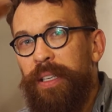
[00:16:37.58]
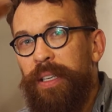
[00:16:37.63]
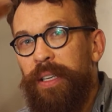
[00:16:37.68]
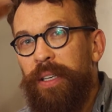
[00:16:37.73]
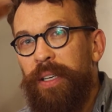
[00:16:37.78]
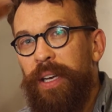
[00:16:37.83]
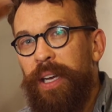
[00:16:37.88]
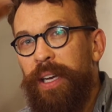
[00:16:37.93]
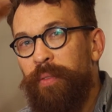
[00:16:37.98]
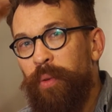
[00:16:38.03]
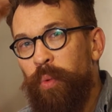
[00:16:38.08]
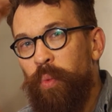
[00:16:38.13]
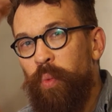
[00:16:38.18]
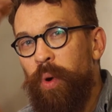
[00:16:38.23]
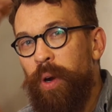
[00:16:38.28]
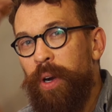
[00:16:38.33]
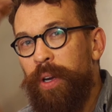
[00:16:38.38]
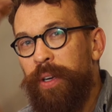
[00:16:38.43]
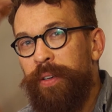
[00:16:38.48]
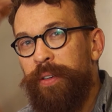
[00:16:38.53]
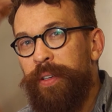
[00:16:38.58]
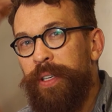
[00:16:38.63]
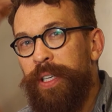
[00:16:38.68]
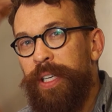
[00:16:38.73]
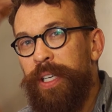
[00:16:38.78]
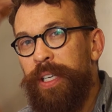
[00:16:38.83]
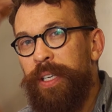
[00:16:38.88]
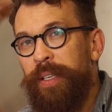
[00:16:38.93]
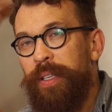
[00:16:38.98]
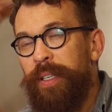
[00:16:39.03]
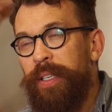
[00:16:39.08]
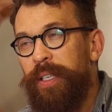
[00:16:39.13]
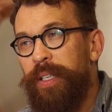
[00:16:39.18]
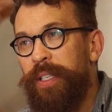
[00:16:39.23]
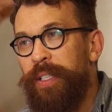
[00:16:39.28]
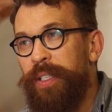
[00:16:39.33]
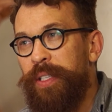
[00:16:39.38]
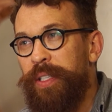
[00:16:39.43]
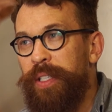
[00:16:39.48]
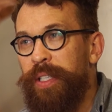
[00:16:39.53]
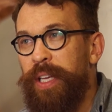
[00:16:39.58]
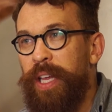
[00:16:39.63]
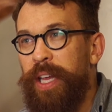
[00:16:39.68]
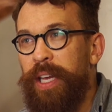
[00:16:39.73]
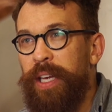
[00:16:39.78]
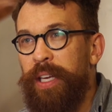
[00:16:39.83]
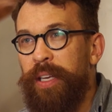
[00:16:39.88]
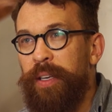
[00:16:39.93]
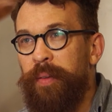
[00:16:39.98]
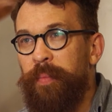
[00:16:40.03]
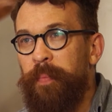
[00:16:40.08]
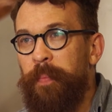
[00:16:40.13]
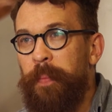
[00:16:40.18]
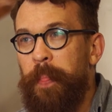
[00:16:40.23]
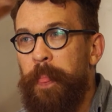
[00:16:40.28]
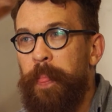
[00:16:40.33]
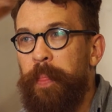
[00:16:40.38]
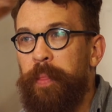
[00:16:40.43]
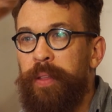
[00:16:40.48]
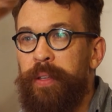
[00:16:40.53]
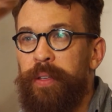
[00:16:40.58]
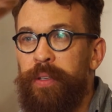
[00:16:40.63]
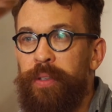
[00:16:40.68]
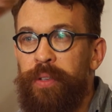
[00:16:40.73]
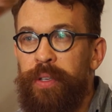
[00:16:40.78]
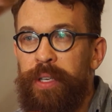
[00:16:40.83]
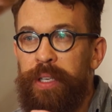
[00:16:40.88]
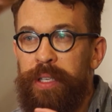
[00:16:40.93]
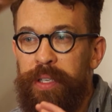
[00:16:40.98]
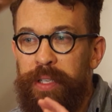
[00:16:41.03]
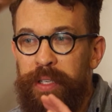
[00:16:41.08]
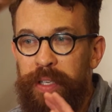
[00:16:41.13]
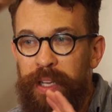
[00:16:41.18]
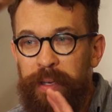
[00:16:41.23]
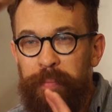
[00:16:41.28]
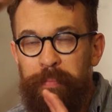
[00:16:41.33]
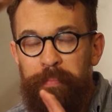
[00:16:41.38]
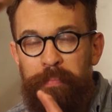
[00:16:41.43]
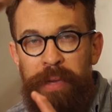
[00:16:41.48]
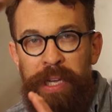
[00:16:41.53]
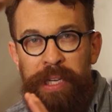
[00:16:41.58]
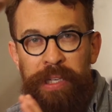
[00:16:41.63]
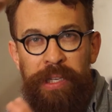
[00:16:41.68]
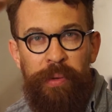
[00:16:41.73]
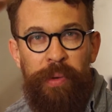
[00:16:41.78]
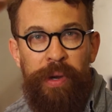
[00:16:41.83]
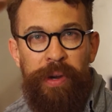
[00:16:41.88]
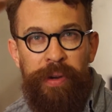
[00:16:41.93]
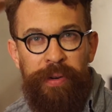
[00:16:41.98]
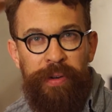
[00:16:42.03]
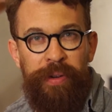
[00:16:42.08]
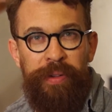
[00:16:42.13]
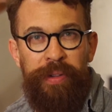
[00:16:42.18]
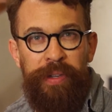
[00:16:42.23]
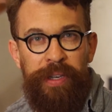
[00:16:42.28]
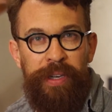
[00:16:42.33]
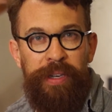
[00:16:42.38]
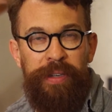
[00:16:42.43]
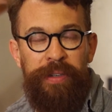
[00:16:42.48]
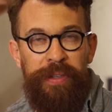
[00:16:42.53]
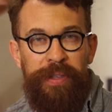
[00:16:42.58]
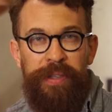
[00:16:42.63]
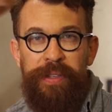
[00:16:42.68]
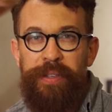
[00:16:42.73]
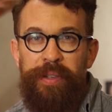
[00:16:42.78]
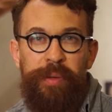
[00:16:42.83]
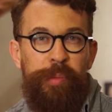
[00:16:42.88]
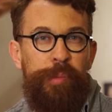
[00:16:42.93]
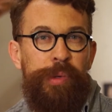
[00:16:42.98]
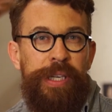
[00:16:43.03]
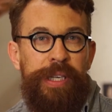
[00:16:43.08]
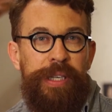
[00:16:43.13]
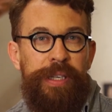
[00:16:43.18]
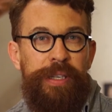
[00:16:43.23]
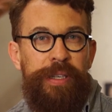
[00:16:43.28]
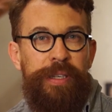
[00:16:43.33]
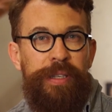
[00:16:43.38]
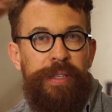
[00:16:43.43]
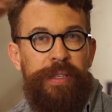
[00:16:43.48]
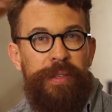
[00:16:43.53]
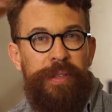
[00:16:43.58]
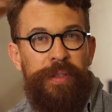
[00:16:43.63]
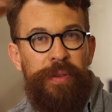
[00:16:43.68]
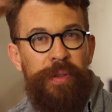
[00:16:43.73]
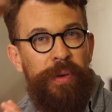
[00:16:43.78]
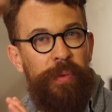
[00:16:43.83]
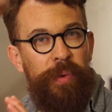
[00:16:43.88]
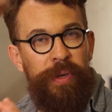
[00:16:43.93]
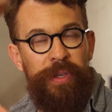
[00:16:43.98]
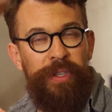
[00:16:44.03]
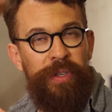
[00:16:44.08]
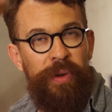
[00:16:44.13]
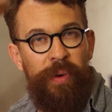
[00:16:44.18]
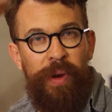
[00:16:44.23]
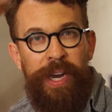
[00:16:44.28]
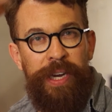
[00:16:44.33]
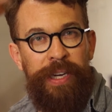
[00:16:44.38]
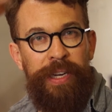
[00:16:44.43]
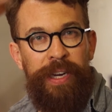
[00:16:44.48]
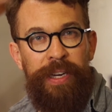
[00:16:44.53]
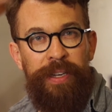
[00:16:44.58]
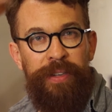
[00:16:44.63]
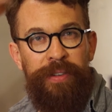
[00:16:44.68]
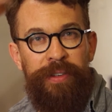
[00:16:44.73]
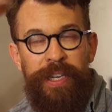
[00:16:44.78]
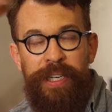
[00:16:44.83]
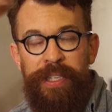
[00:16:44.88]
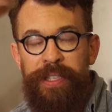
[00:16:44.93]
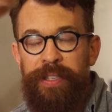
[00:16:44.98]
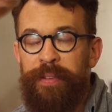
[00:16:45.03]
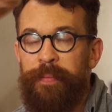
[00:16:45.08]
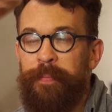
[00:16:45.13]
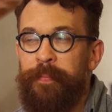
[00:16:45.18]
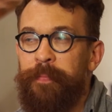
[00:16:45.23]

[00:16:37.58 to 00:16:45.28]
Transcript: kind of a watery stain, to just like mellow out all the colors a little bit so they weren't so high contrast.